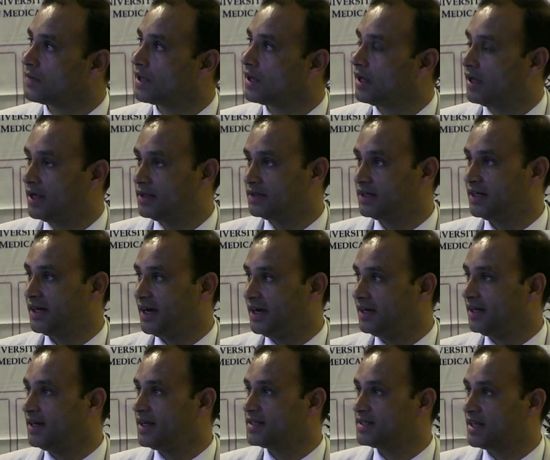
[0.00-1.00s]
And the
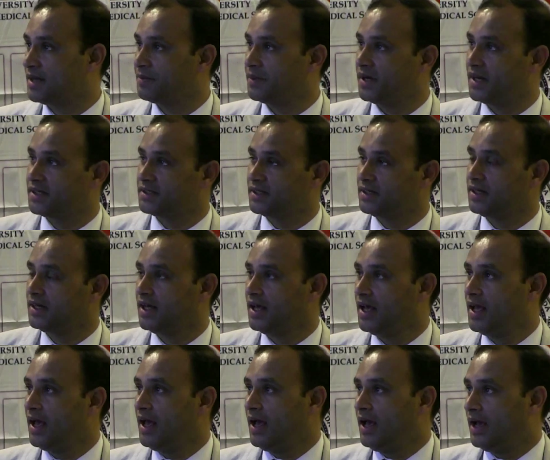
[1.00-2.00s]
dental examination,
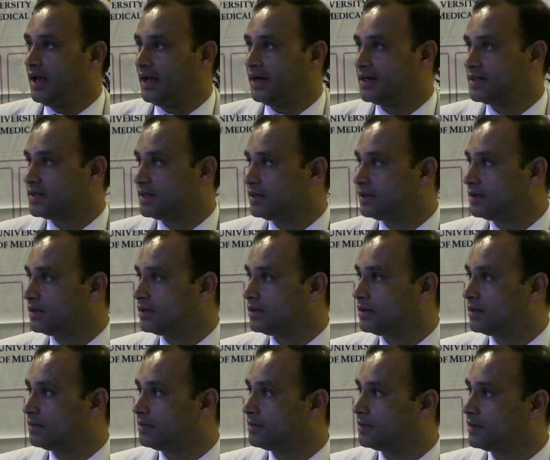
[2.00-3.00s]
it is
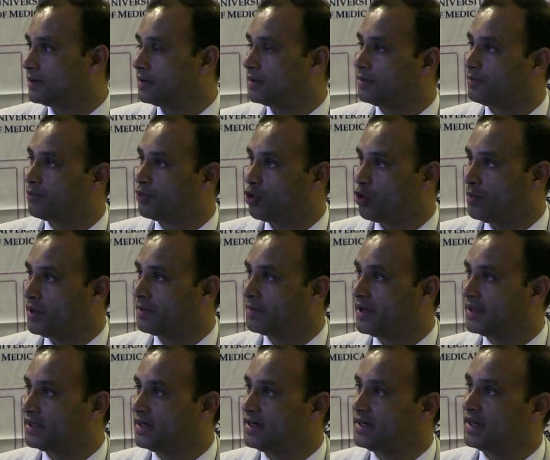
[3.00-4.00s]
a probing
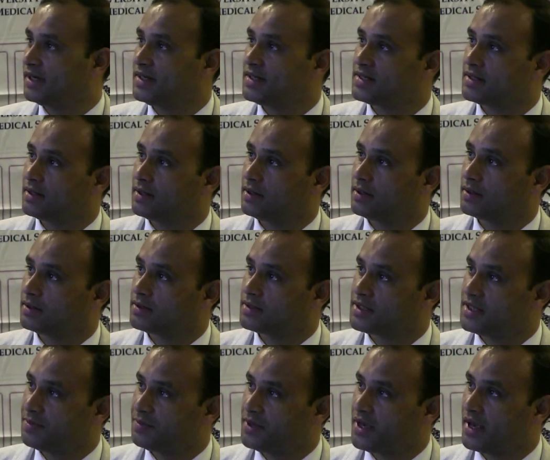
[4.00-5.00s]
method, that is
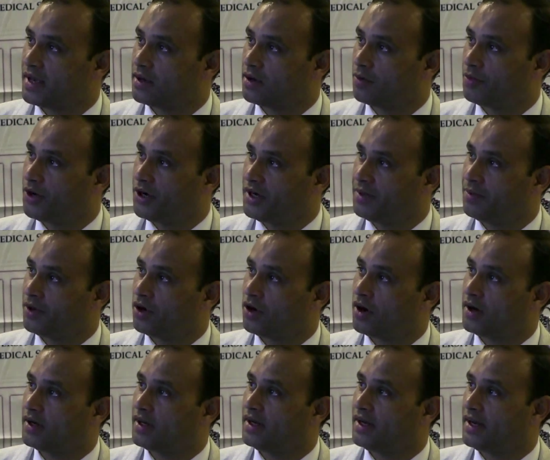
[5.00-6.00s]
CPI, Community
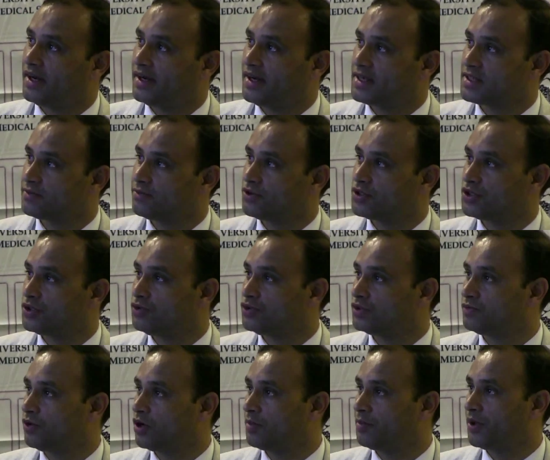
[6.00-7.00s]
Periodontal Index, was
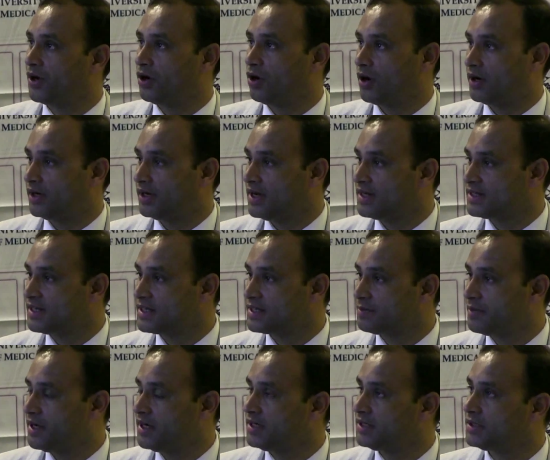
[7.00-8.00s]
used for periodontal
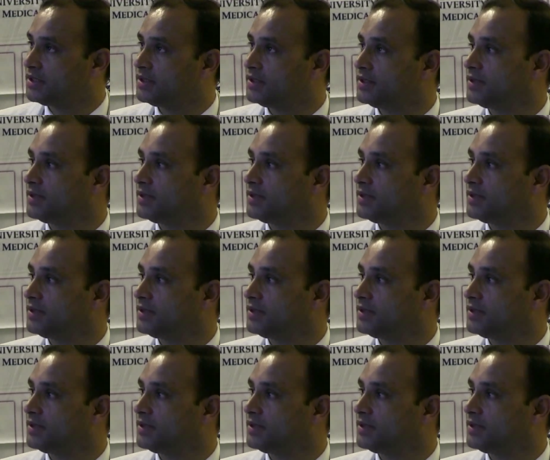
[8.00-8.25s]
assessment.